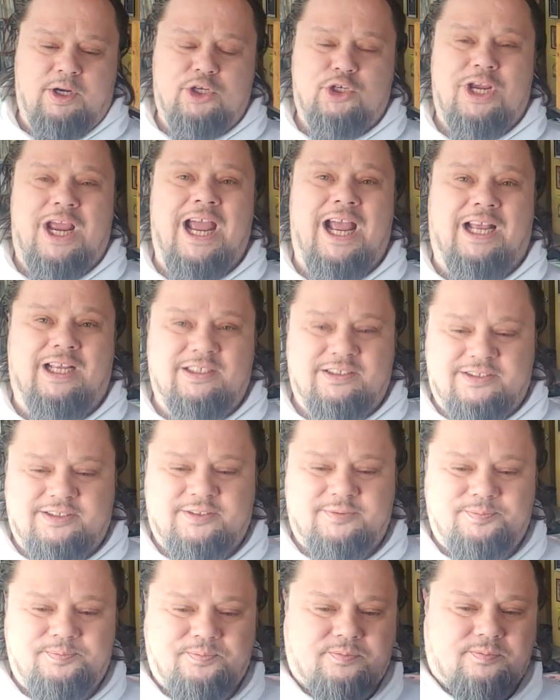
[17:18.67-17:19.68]

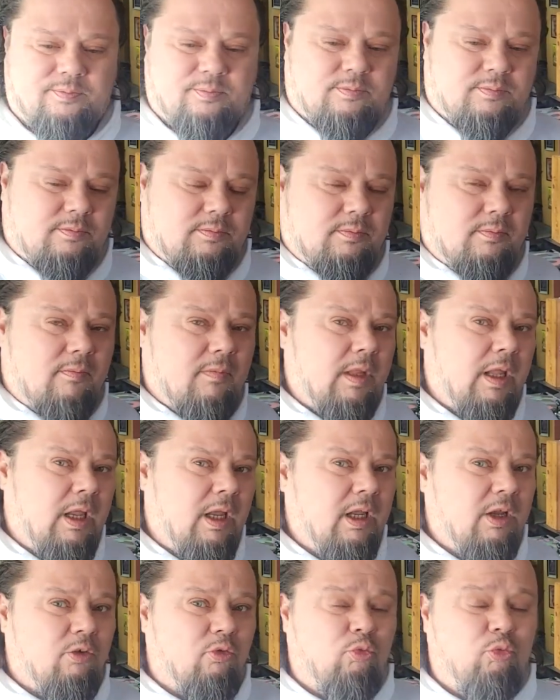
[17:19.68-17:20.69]
Jazz
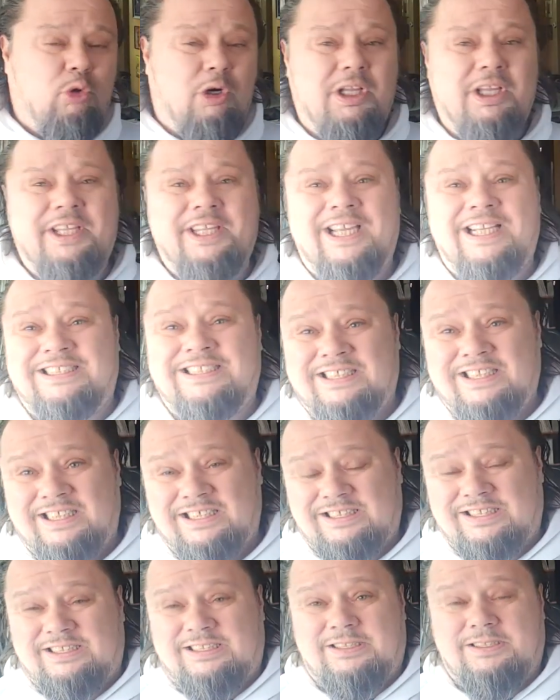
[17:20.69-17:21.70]
really
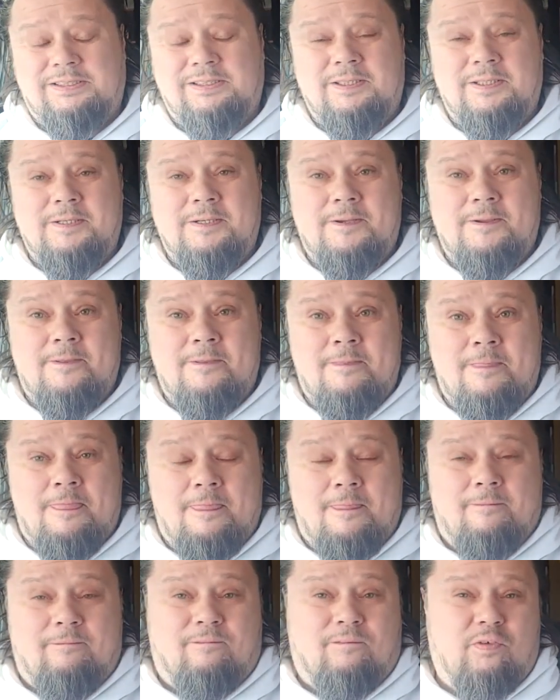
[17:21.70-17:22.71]
exists
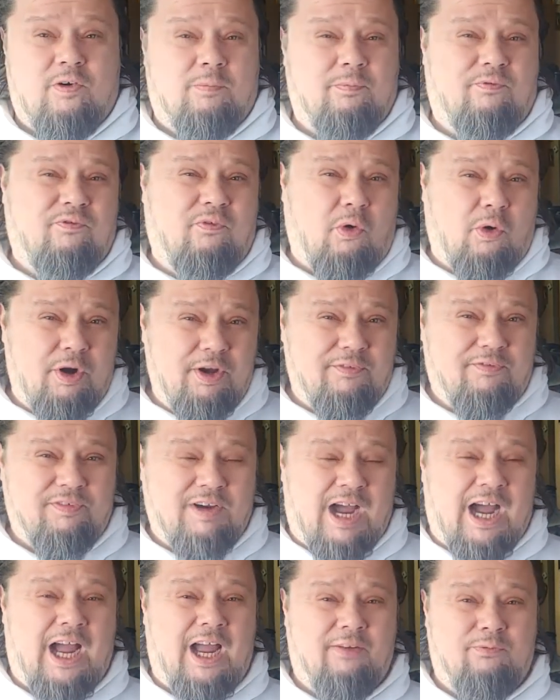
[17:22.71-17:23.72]
from
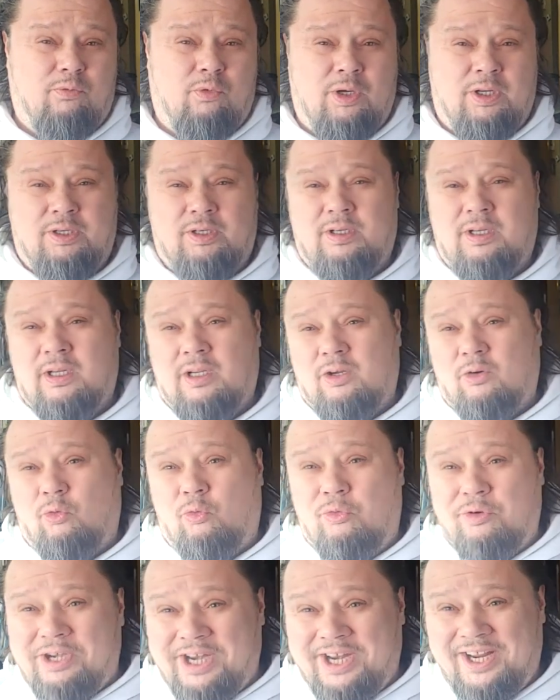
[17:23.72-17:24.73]
45 when
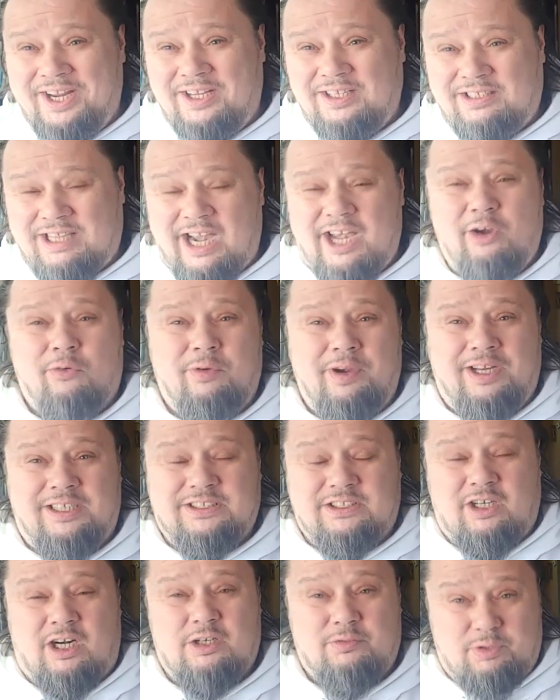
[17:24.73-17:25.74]
Teddy Riege
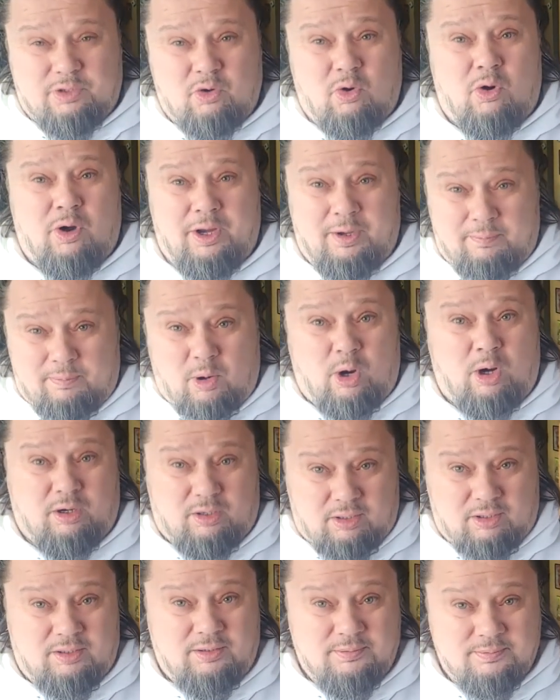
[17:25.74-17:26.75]
starts recording
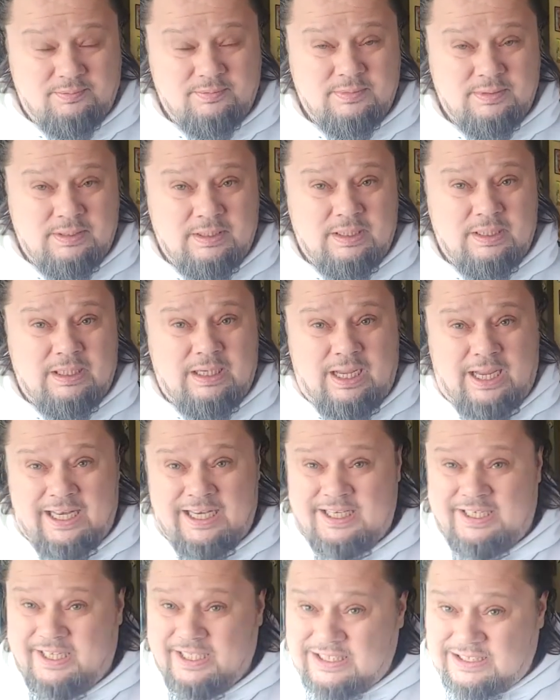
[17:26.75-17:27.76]
Parker
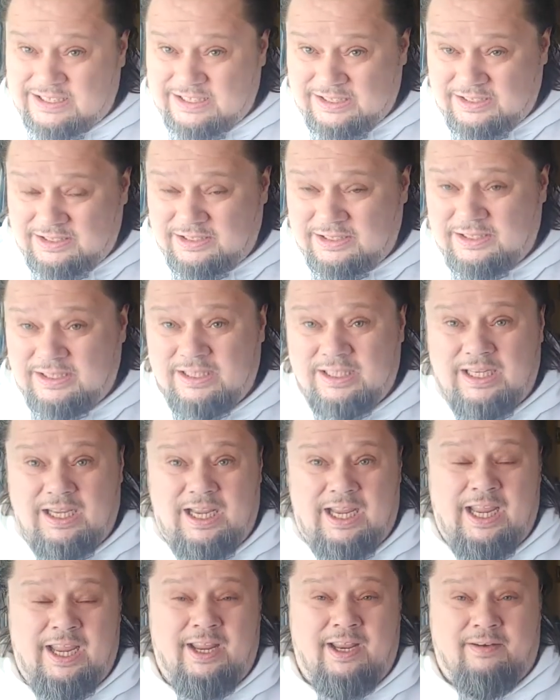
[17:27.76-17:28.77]
and Dizzy
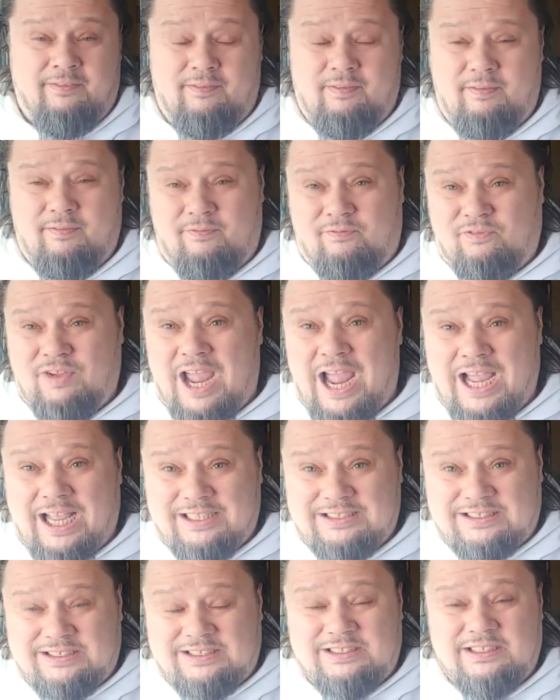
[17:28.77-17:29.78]
and
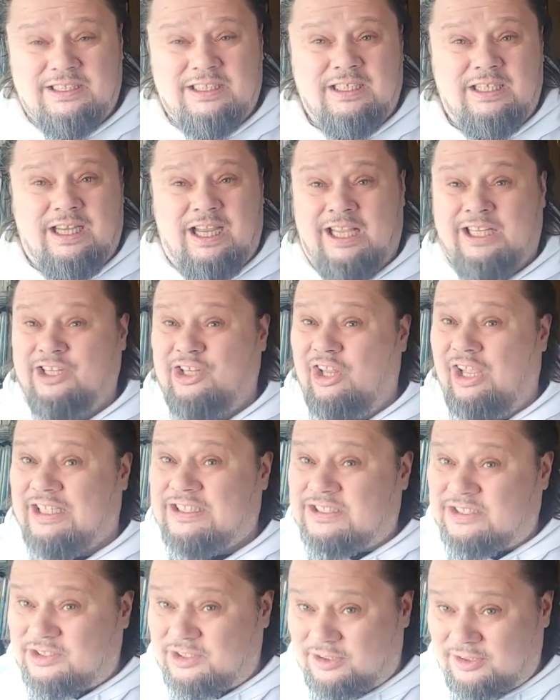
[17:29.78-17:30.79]
Fats and
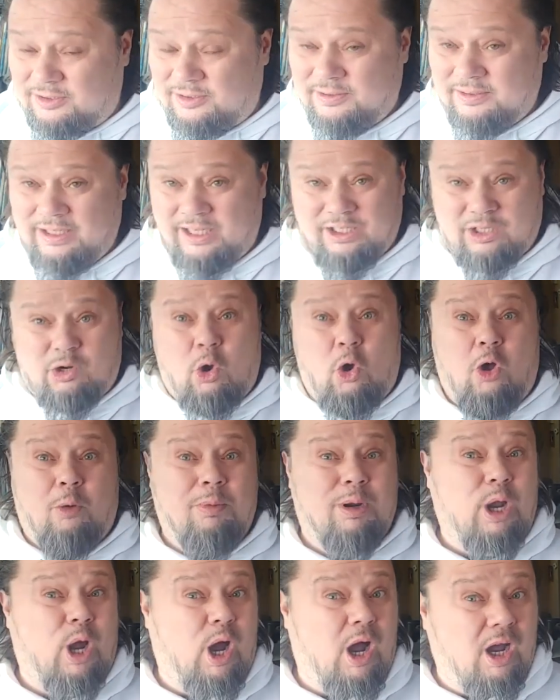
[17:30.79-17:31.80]
Lester and
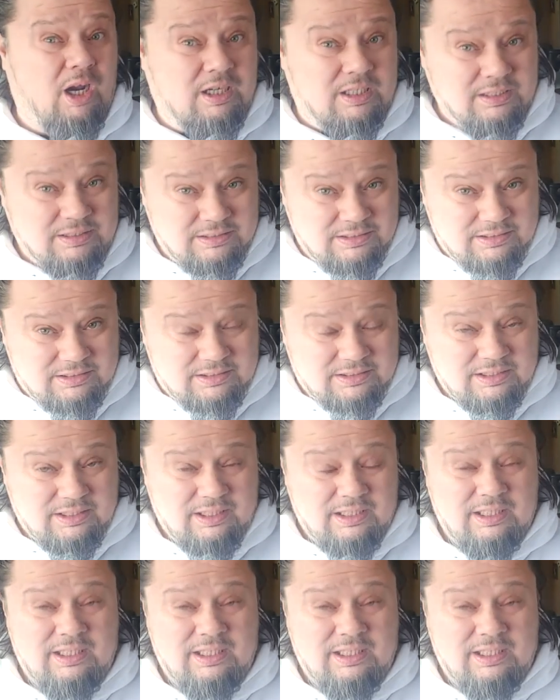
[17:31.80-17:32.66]
Coleman Hawkins.